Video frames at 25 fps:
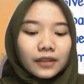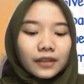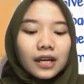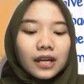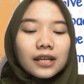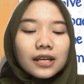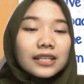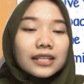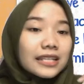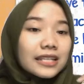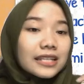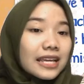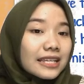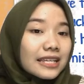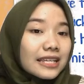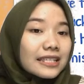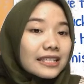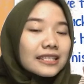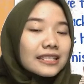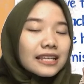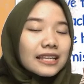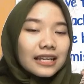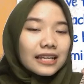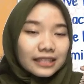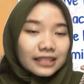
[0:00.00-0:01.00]
This is
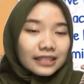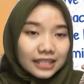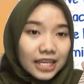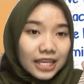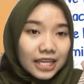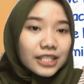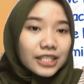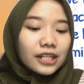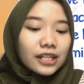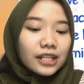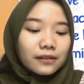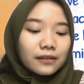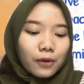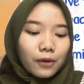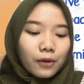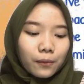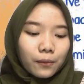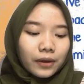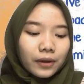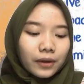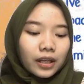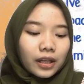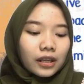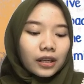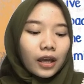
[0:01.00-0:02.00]
a teaching
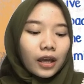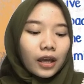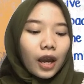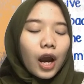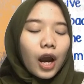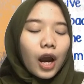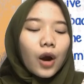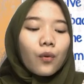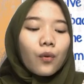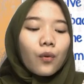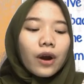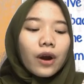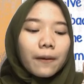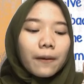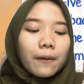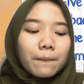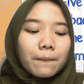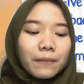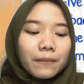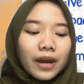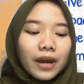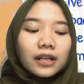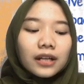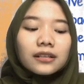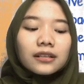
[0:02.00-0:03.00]
moment where
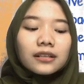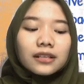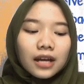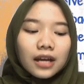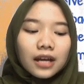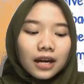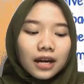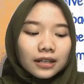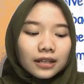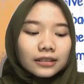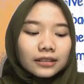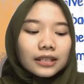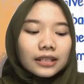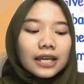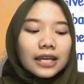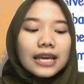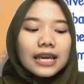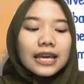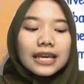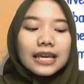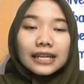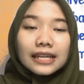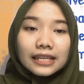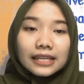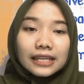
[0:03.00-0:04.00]
Ben learns
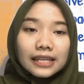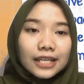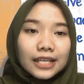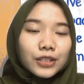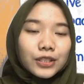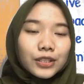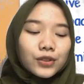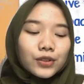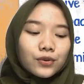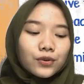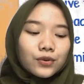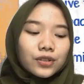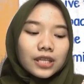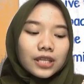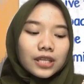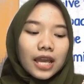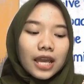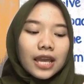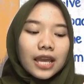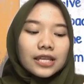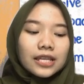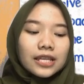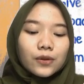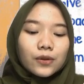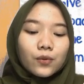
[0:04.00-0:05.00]
he needs to
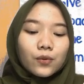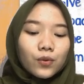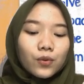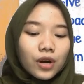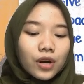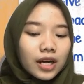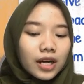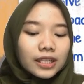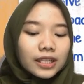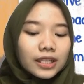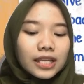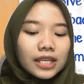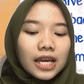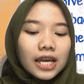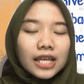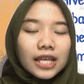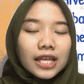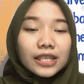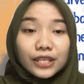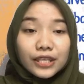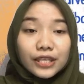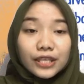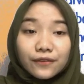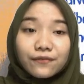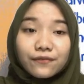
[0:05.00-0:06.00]
say the word
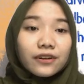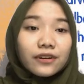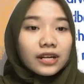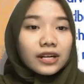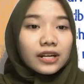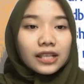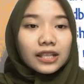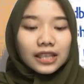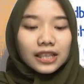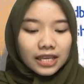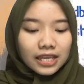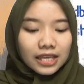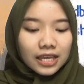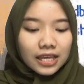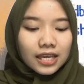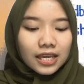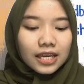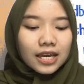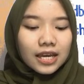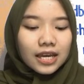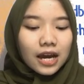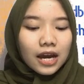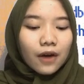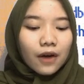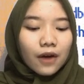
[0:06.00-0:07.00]
differently
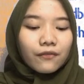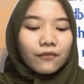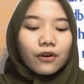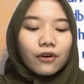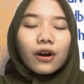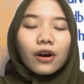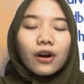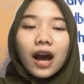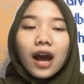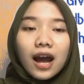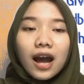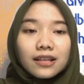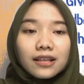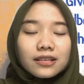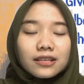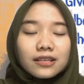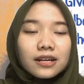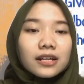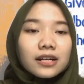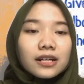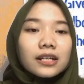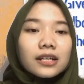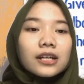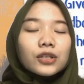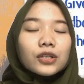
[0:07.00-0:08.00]
for
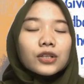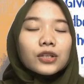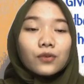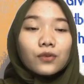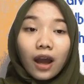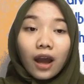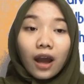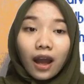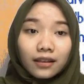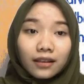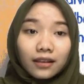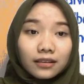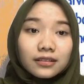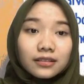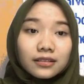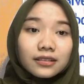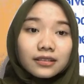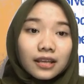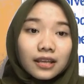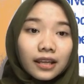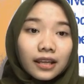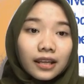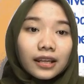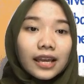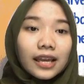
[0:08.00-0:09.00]
others to
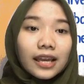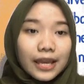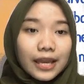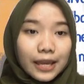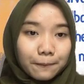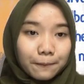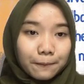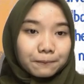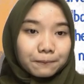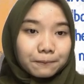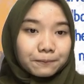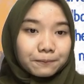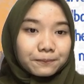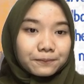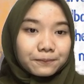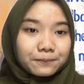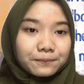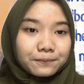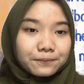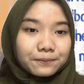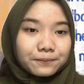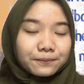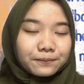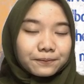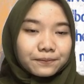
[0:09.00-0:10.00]
understand him.
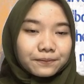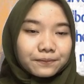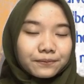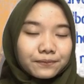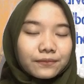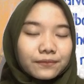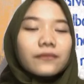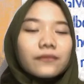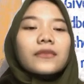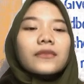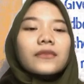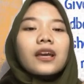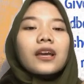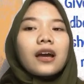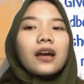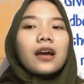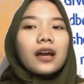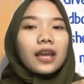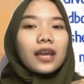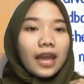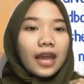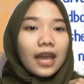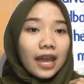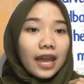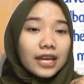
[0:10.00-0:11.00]

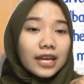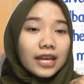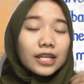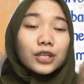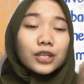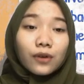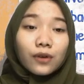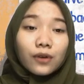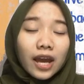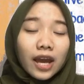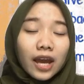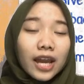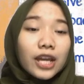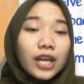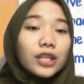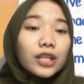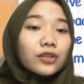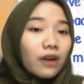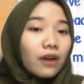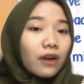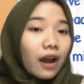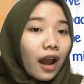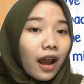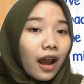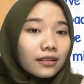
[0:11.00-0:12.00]
Okay, try
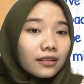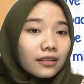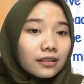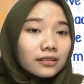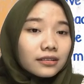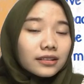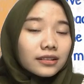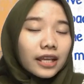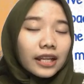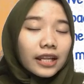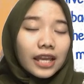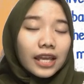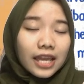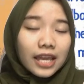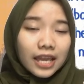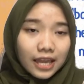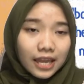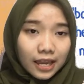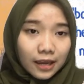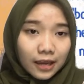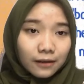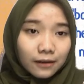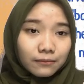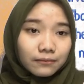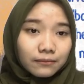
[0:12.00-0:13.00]
to understand
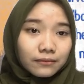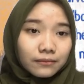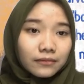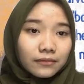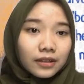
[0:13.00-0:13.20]
him.